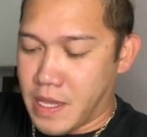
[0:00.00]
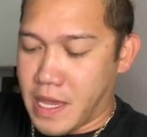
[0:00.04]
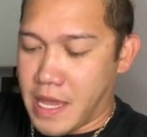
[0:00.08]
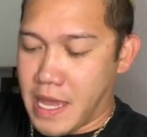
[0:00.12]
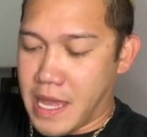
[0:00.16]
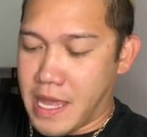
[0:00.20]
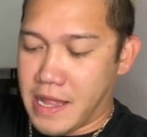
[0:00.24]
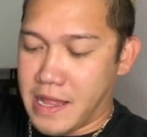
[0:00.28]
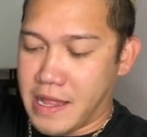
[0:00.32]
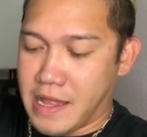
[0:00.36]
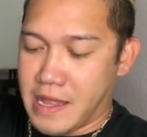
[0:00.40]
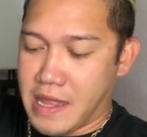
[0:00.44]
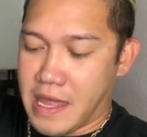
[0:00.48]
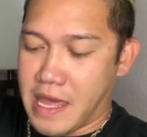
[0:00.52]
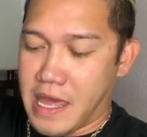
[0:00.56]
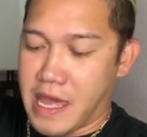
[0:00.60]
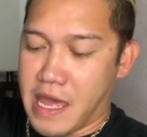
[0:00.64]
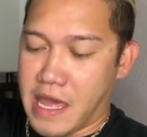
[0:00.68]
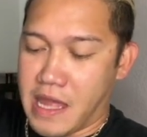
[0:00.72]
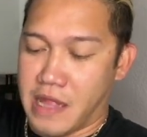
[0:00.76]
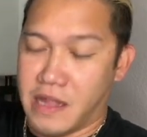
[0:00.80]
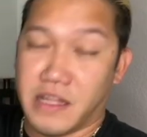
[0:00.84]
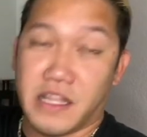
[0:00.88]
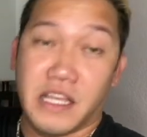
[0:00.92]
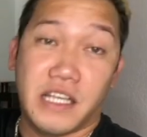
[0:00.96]
And
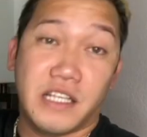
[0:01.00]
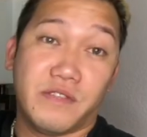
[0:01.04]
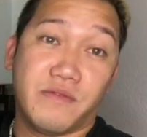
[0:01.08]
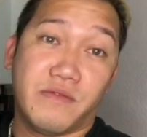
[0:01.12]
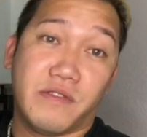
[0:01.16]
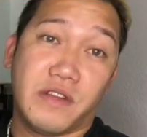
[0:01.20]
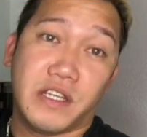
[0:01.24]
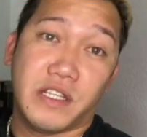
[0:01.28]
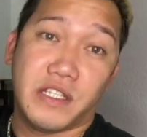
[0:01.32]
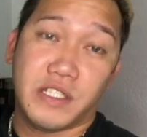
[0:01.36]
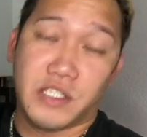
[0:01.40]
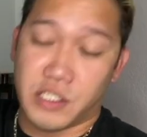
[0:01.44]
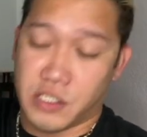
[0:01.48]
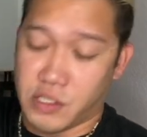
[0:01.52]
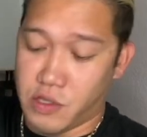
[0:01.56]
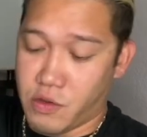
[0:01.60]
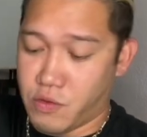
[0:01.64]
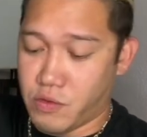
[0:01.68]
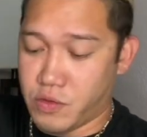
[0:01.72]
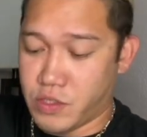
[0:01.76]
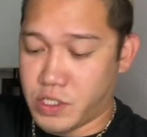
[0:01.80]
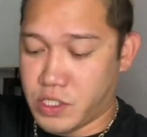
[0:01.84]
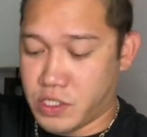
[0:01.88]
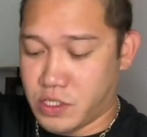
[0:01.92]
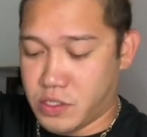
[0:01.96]
then this one is
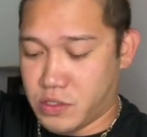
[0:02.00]
so